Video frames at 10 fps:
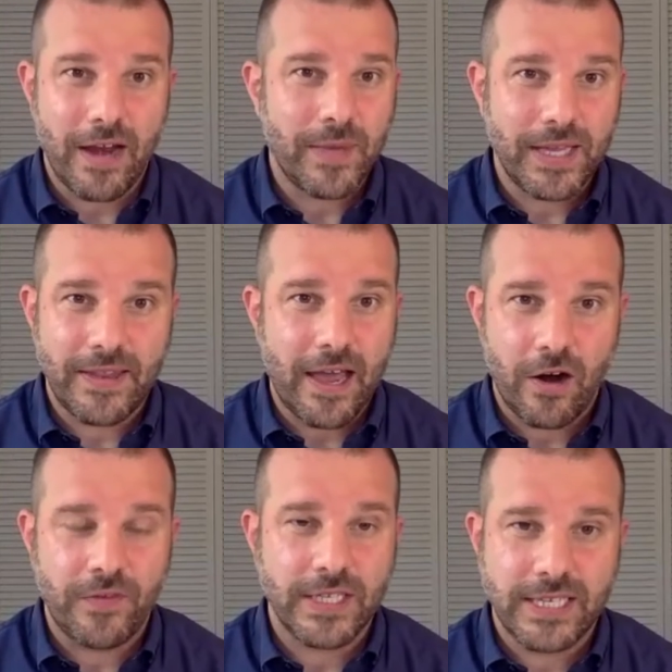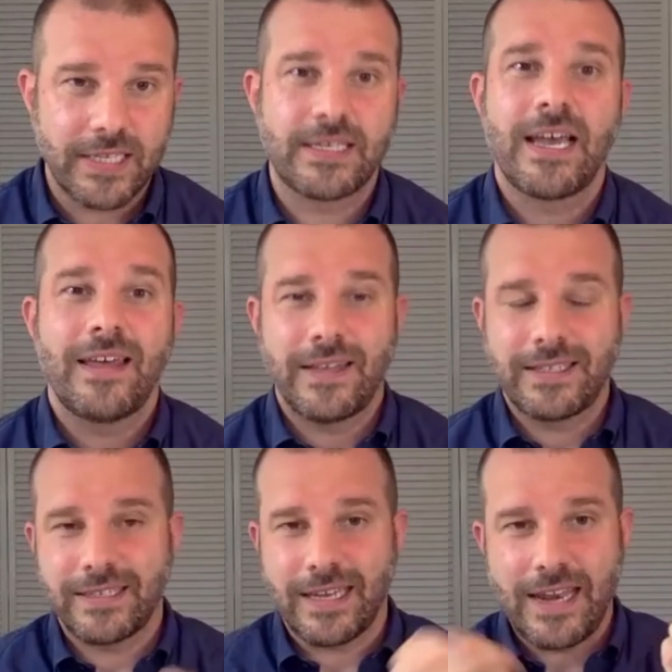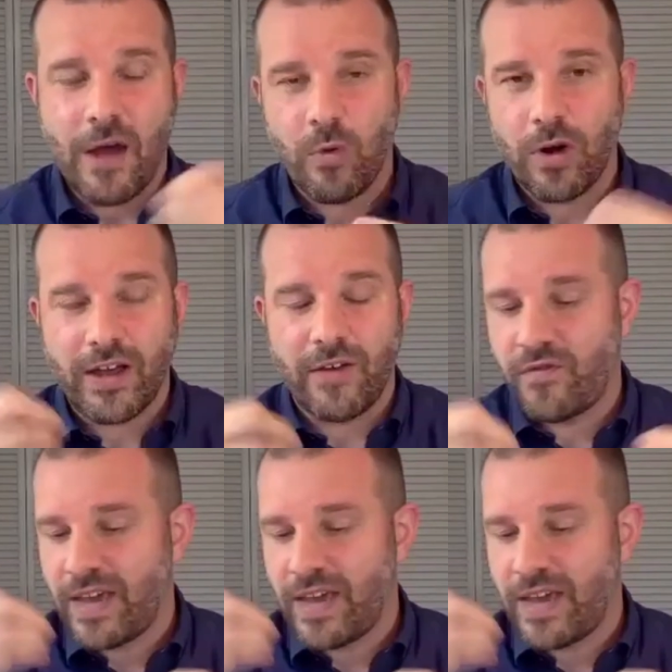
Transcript: I mean, this is a network of